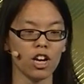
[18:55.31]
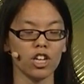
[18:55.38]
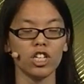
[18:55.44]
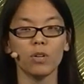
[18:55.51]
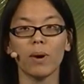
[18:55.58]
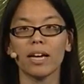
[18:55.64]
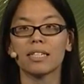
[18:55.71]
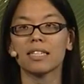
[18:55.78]

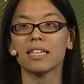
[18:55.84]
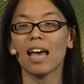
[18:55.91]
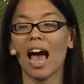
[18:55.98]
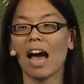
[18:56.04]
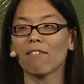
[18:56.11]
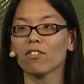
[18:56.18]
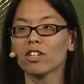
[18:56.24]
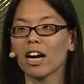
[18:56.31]
UAC
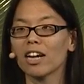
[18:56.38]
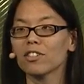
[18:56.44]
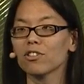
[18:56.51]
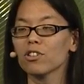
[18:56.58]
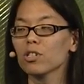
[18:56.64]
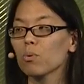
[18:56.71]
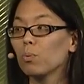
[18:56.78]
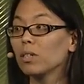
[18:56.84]

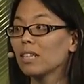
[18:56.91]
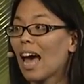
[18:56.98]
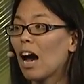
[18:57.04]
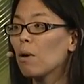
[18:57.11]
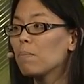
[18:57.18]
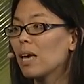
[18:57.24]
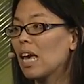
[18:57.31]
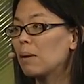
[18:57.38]
advertisers will
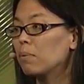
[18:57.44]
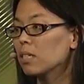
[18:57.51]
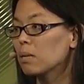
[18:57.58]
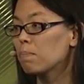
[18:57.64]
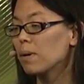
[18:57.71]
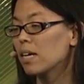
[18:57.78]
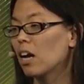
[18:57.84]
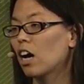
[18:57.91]
now be able to bid